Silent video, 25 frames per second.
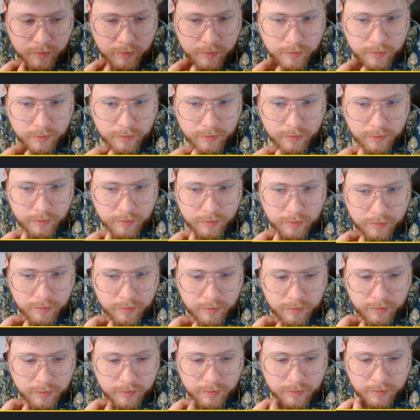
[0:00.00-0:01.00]

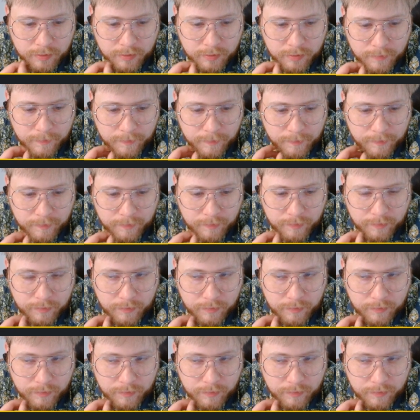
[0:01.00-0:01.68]
Nobody speaks.